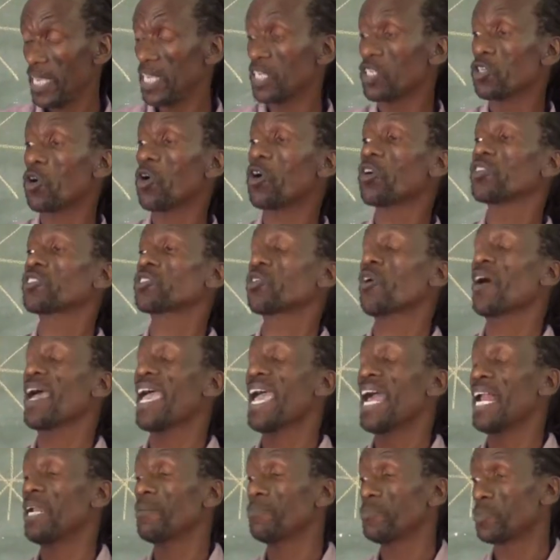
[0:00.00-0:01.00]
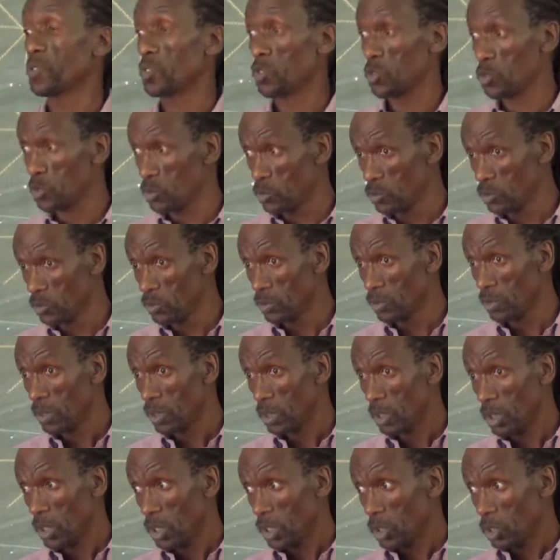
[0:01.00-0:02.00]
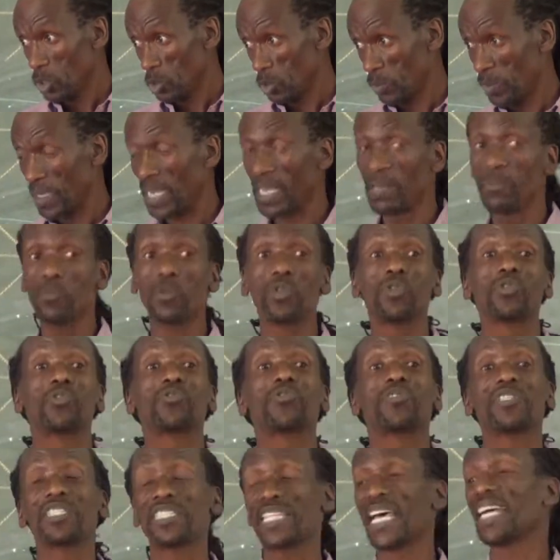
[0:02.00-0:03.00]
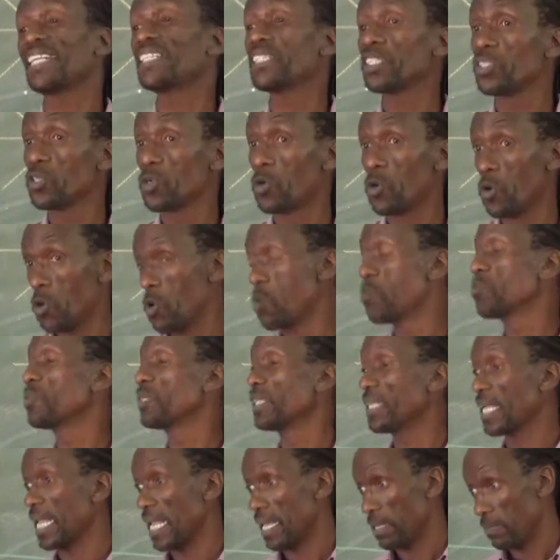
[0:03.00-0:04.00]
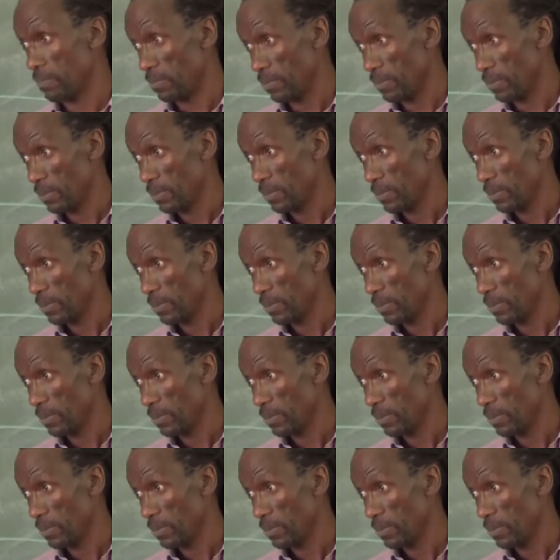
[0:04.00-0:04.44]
It also helps you to be able to study your own game.